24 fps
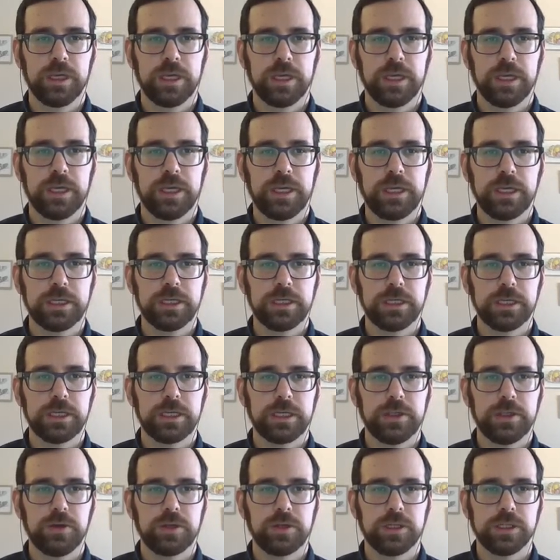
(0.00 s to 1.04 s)
Here
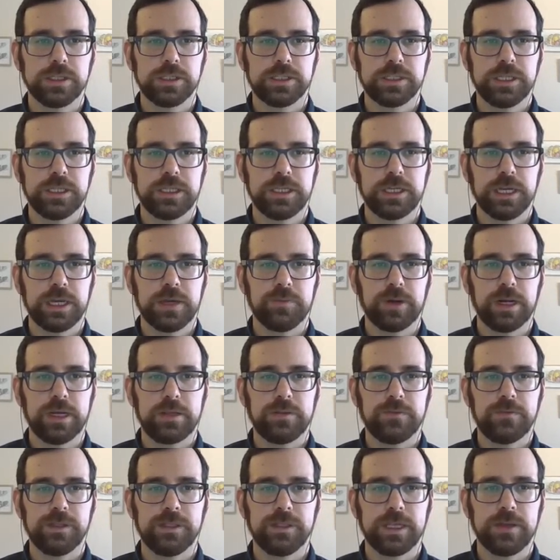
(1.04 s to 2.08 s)
you can see a bright
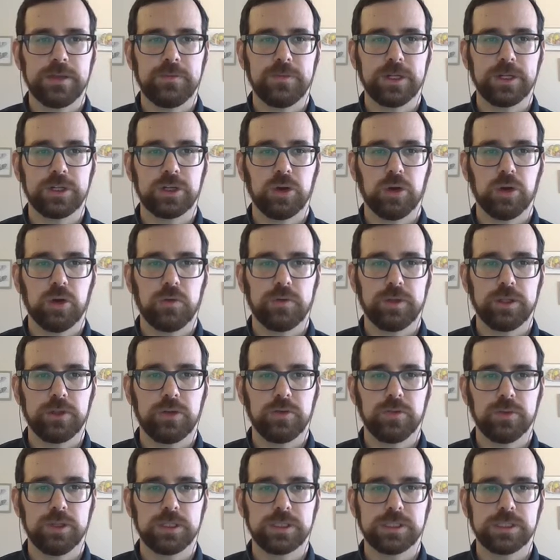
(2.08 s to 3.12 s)
field image of the
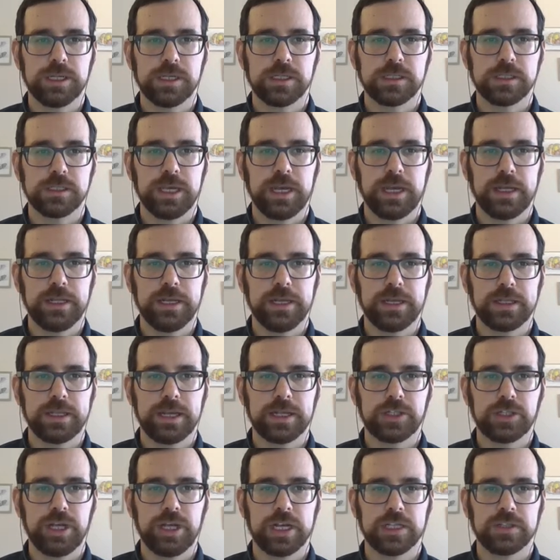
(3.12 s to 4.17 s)
tumor cells and the
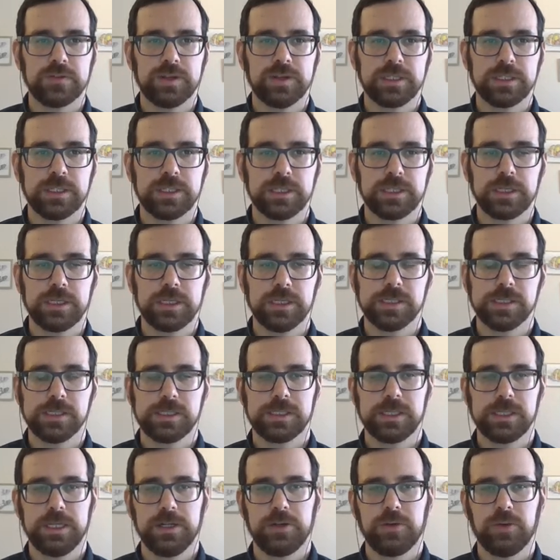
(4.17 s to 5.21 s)
attached gas vesicles
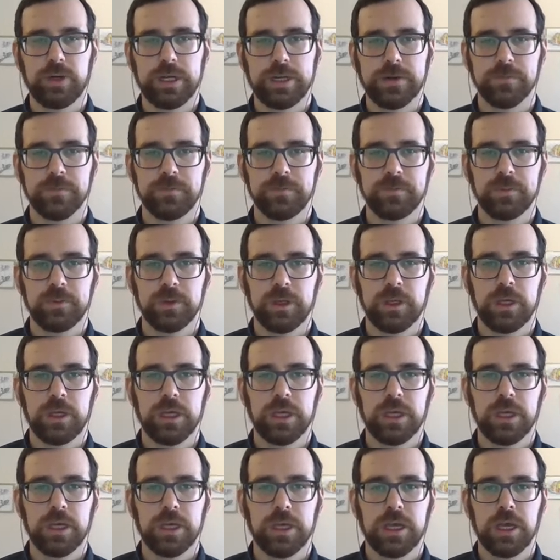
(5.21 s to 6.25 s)
in green.
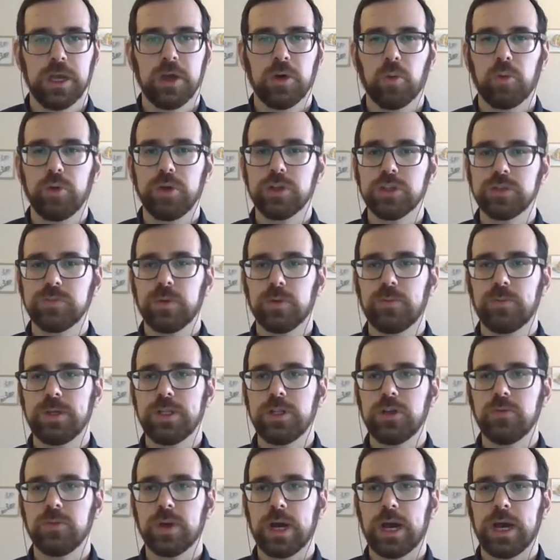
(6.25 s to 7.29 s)
We use
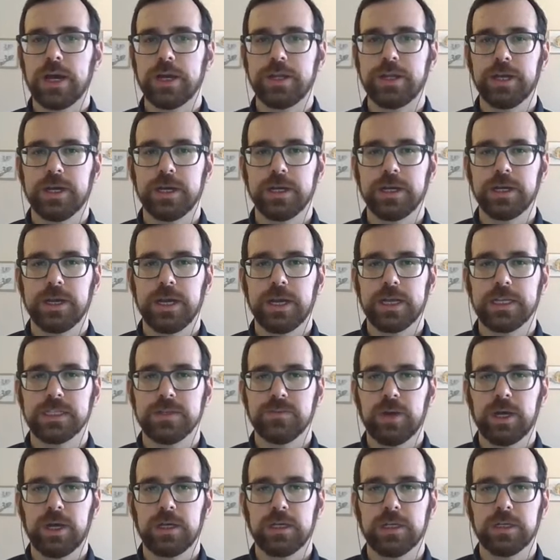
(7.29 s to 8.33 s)
propidium iodide as a
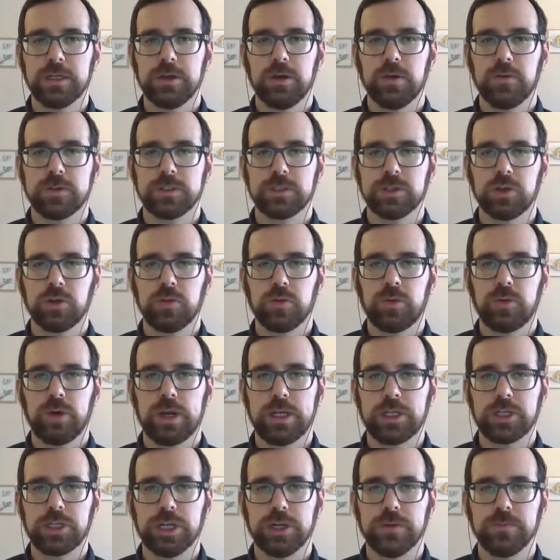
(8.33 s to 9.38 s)
marker of
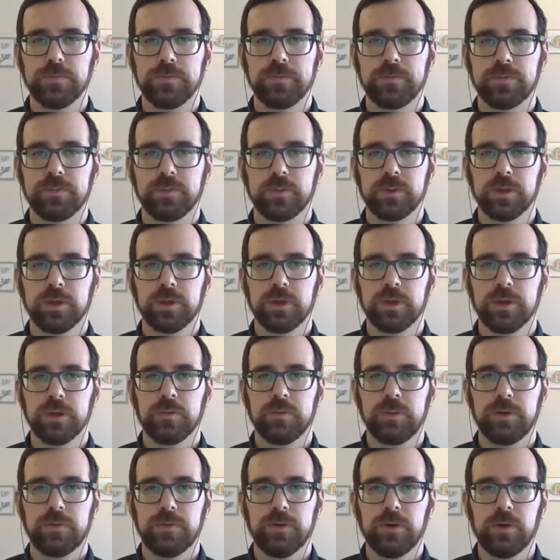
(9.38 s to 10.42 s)
sonoporation.
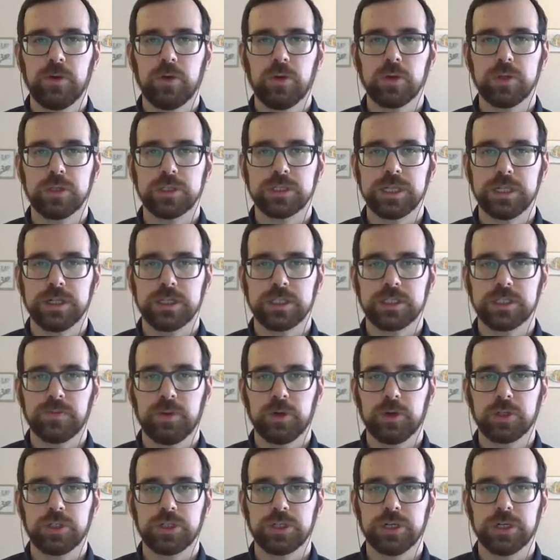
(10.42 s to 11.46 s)
Before ultrasound
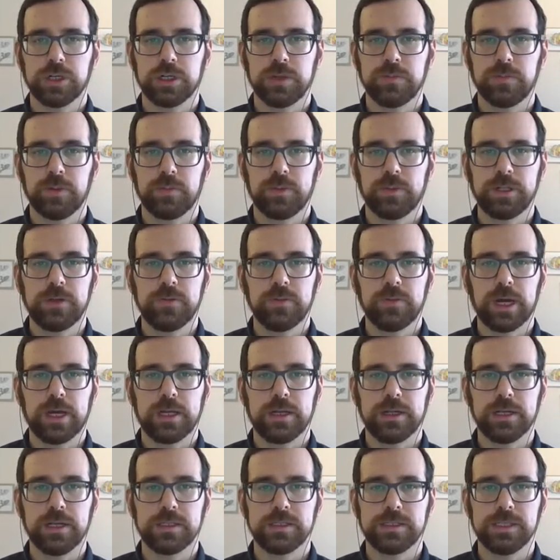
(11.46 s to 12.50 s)
exposure, the propidium
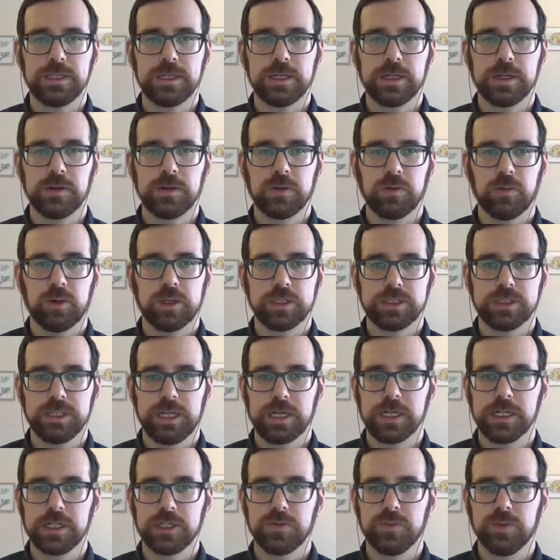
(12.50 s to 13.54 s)
iodide signal was
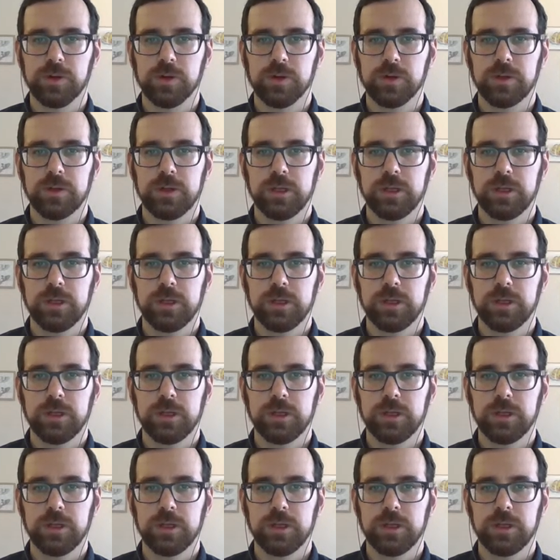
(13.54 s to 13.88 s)
negligible.